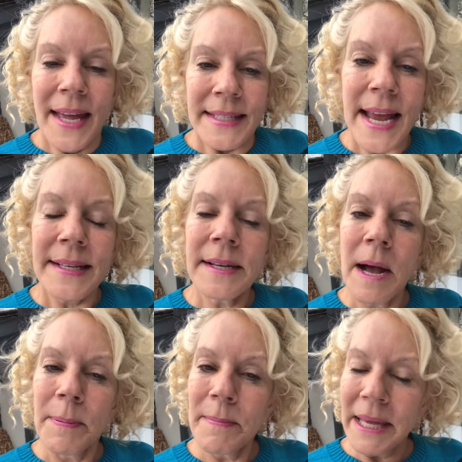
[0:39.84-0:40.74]
Take a
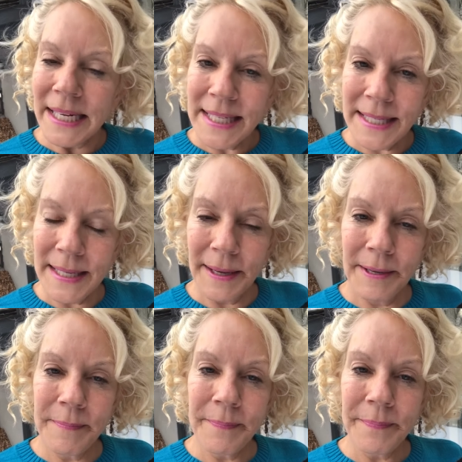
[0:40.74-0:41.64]
couple minutes
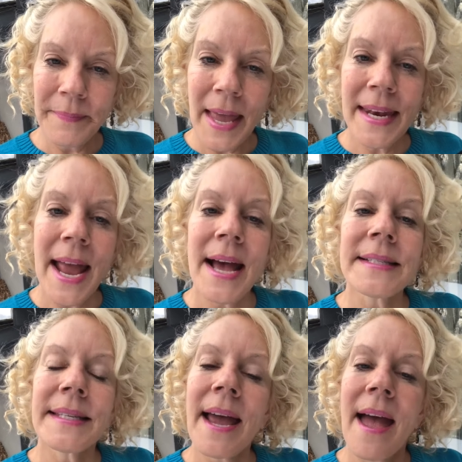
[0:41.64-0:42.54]
and
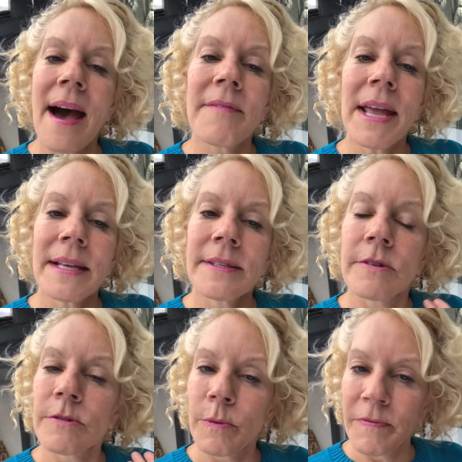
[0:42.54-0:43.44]
ask to have
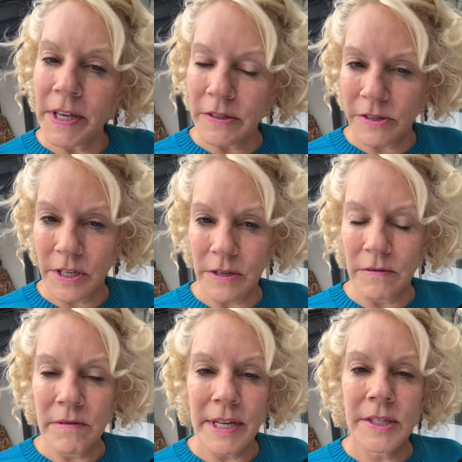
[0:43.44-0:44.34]
answers revealed to
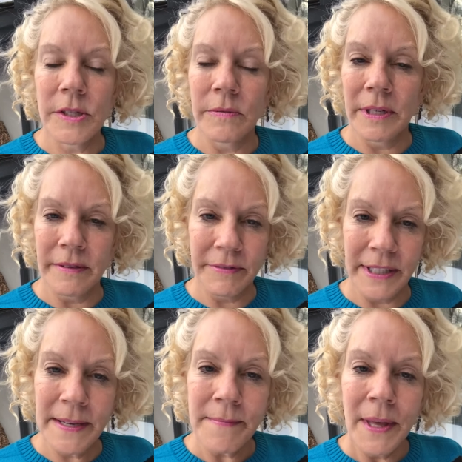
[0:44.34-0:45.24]
you
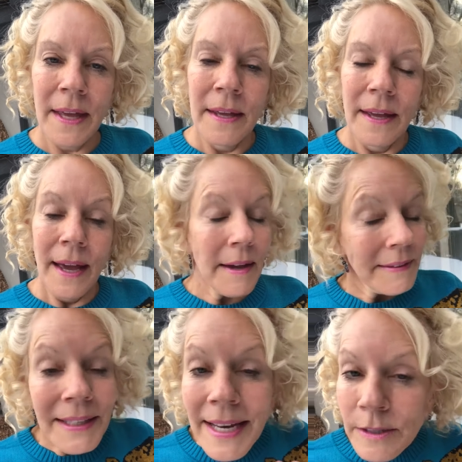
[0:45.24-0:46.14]
intuitively.
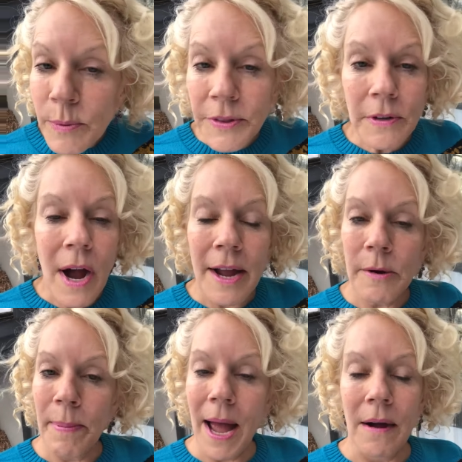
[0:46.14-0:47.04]
Connect with your
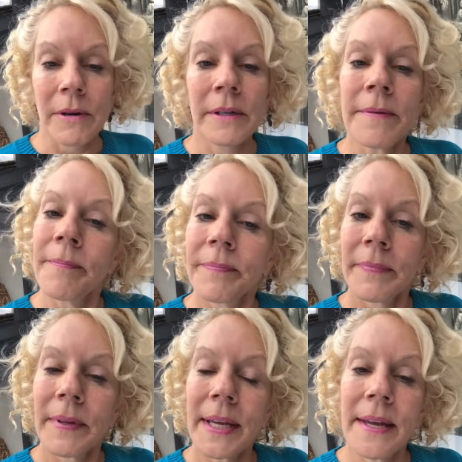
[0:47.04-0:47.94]
higher power
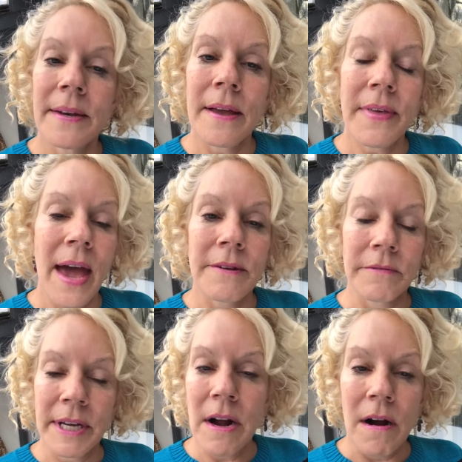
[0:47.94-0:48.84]
in that
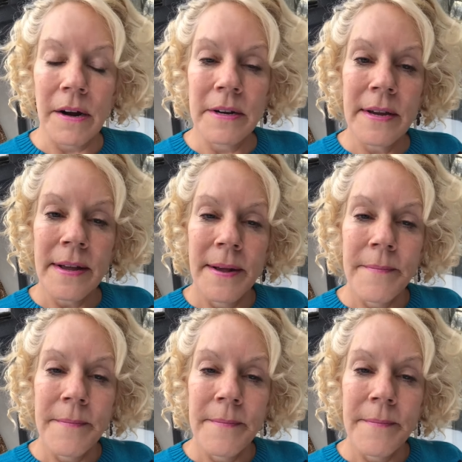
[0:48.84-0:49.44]
regard.